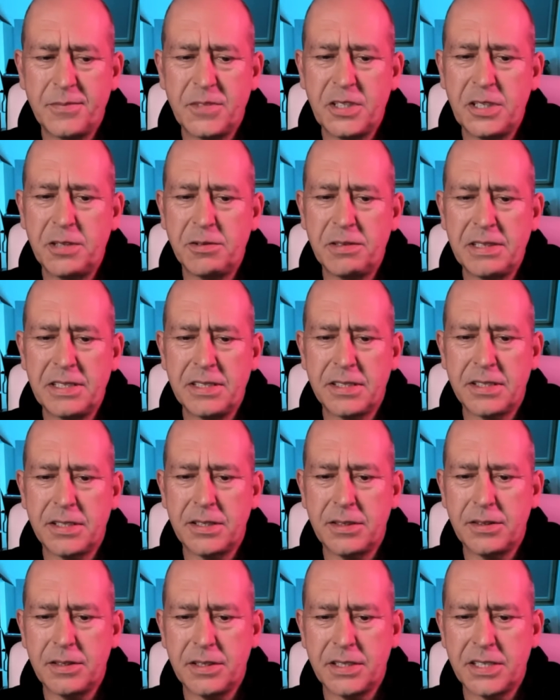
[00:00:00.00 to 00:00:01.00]
you're
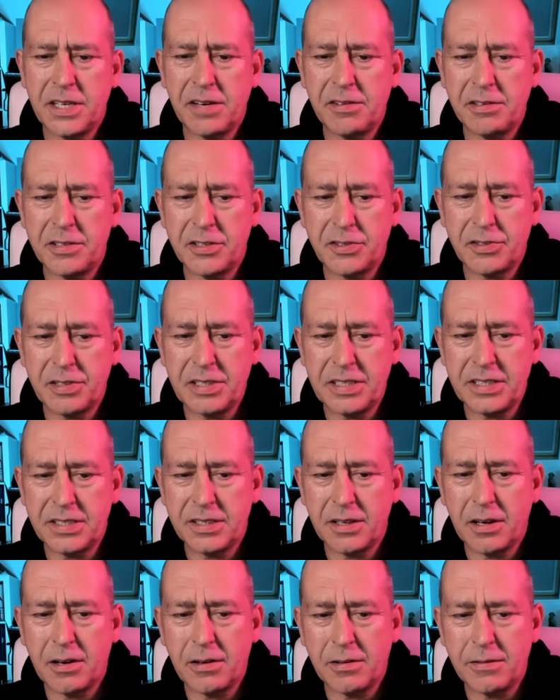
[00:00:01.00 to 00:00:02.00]
into the
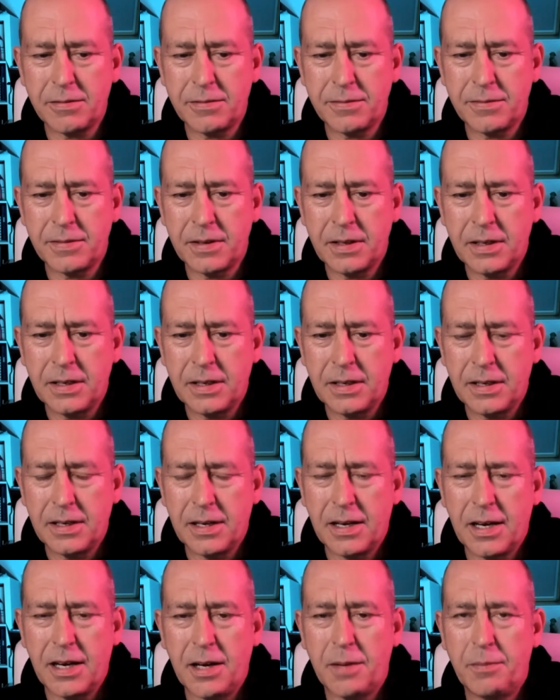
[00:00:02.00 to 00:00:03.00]
territories of
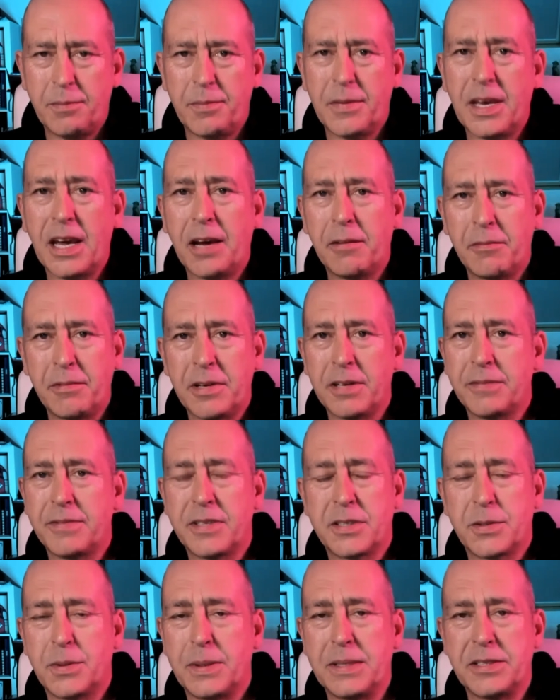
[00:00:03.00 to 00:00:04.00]
getting rid
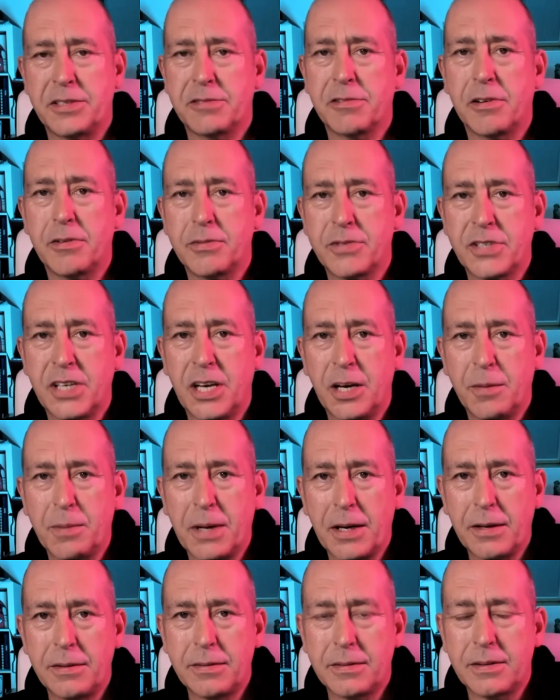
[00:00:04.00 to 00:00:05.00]
of a twin scroll
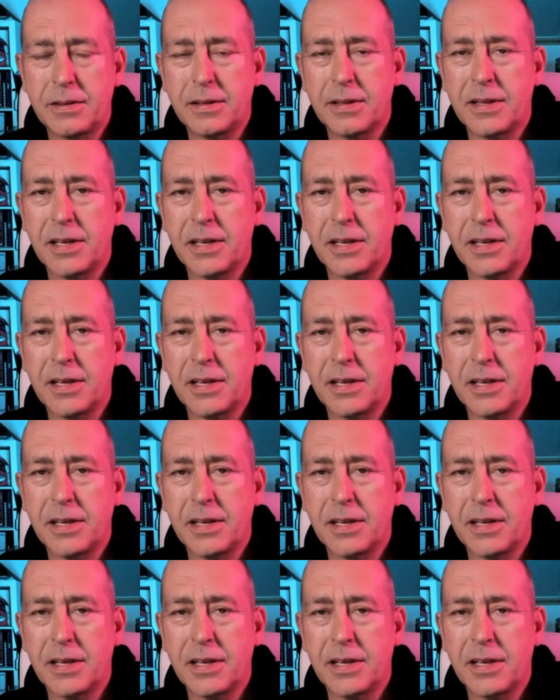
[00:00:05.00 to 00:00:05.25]
turbo.